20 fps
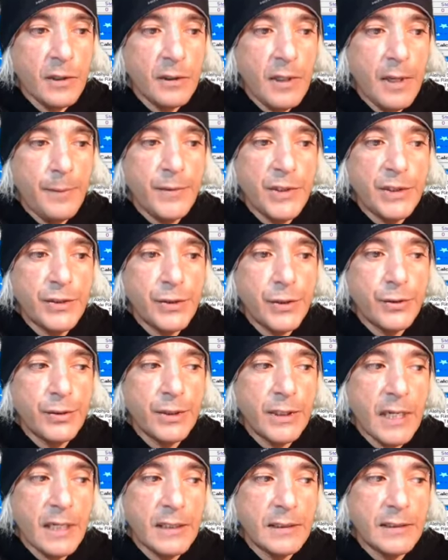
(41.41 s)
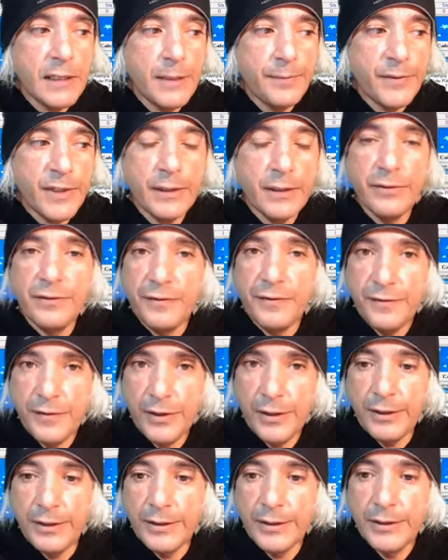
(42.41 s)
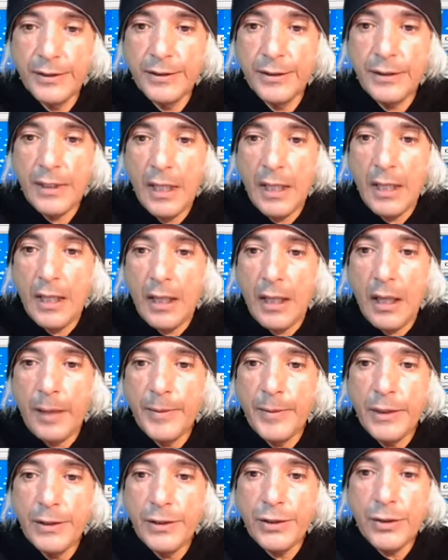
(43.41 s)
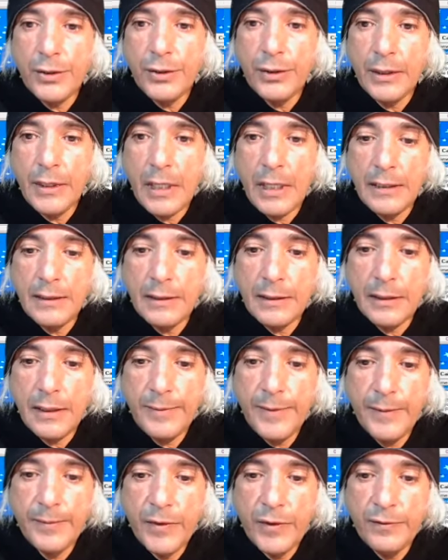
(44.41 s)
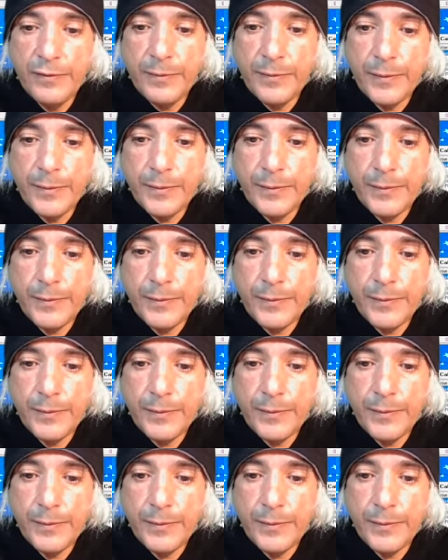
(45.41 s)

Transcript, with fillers: Let me show you guys something first. I'm going to show you guys. Let me move.